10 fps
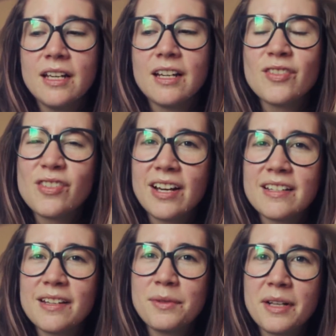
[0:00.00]
And also,
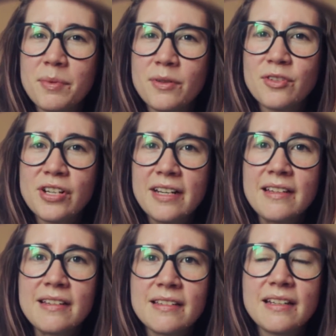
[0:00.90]
guys, I want to
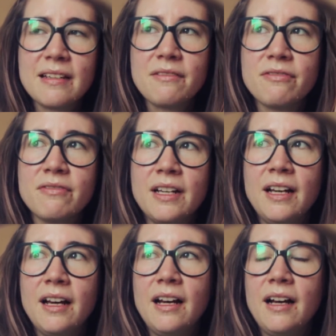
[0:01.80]
apologize if
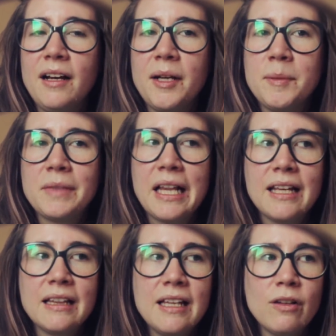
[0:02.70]
um,
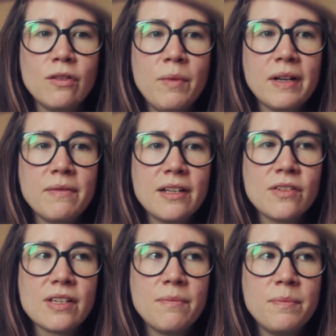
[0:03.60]
lately all of my
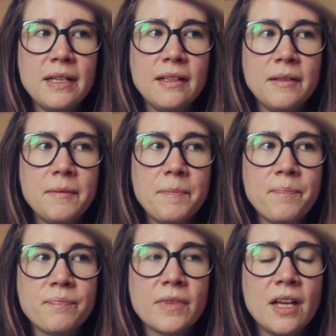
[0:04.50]
videos have
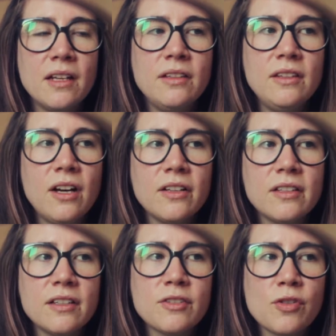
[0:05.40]
been
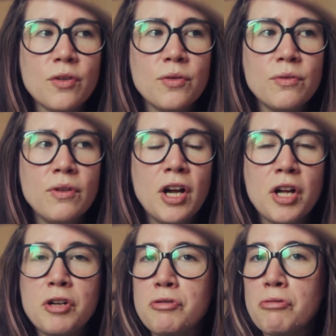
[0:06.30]
not so
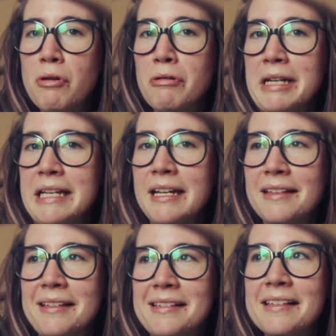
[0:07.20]
drawy,
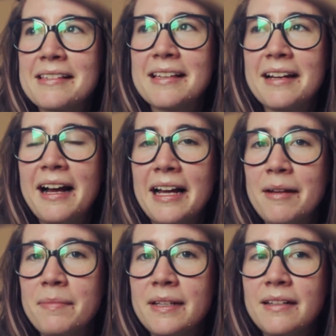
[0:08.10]
in the sense that I
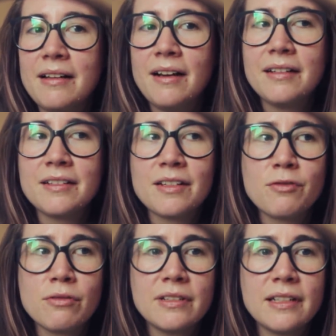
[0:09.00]
have been not
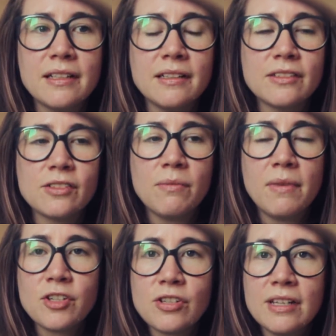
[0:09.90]
drawing so
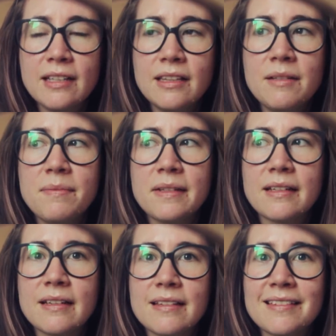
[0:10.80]
much lately
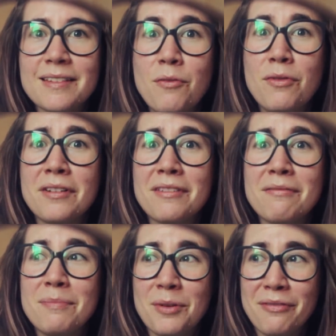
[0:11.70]
because we're
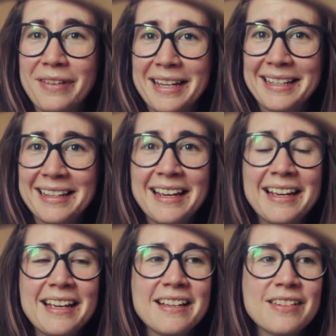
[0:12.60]
moving.
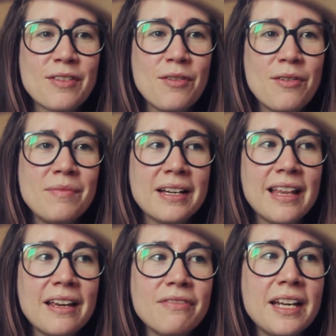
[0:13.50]
So my
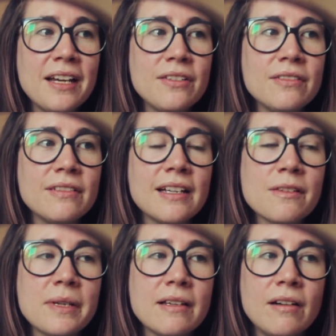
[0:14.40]
life now
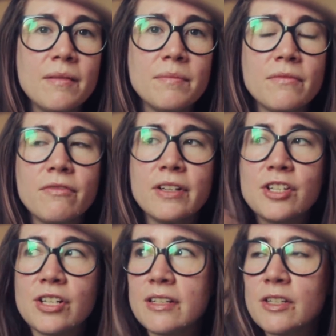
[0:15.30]
has become
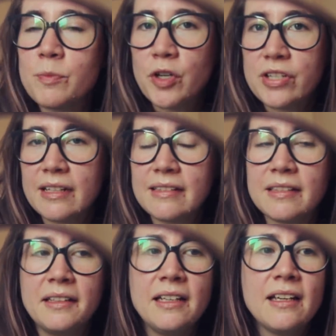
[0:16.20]
finishing this
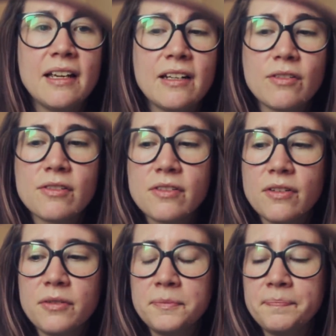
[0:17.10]
project and
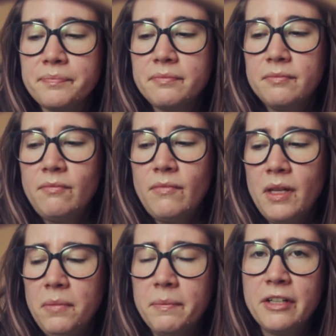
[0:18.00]
also
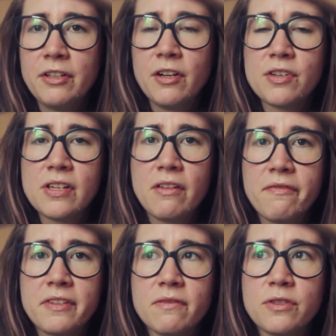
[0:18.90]
preparing
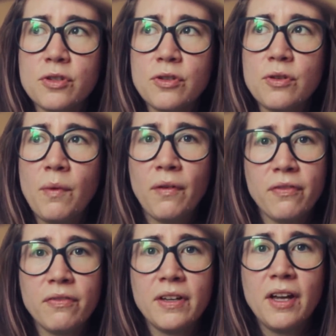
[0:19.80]
ourselves to
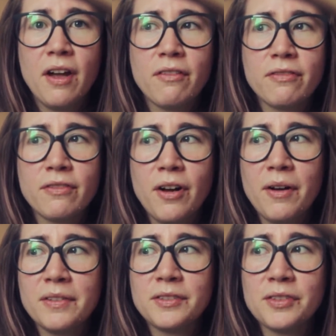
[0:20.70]
move
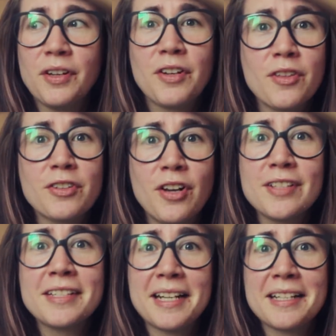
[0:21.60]
from to another
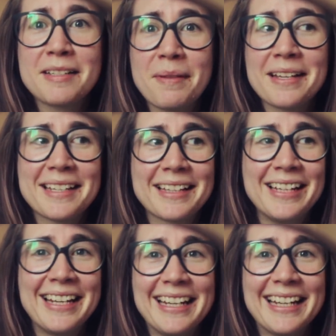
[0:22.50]
continent,
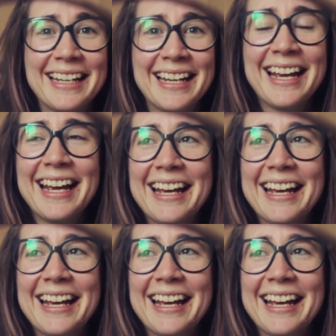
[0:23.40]
basically.